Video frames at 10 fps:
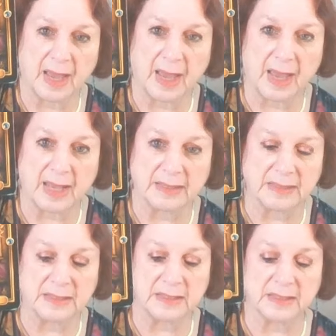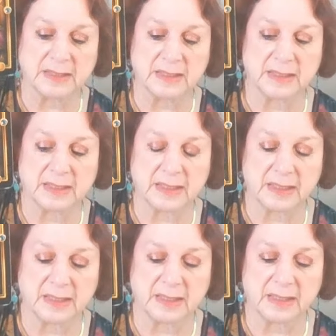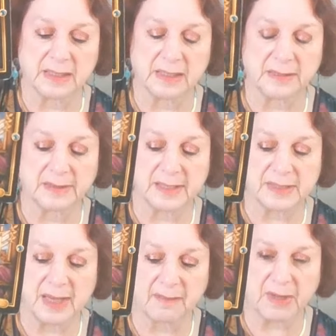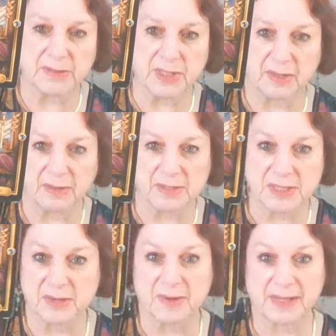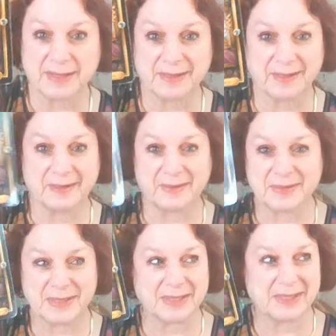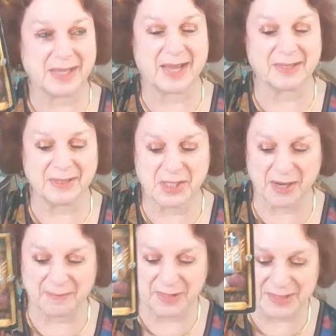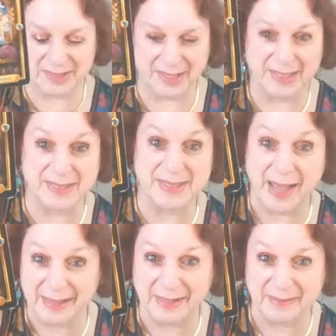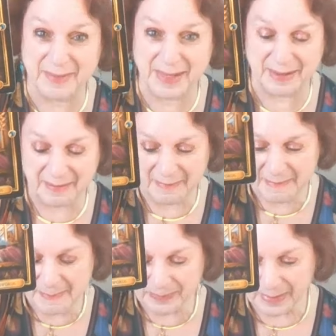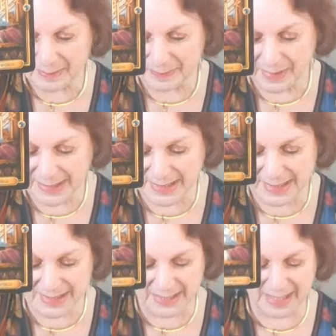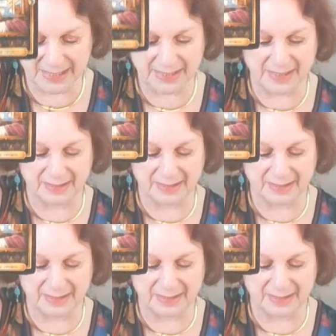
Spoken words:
And as time goes on, also, and you know, Donald Trump looks like he's not going to be a president, and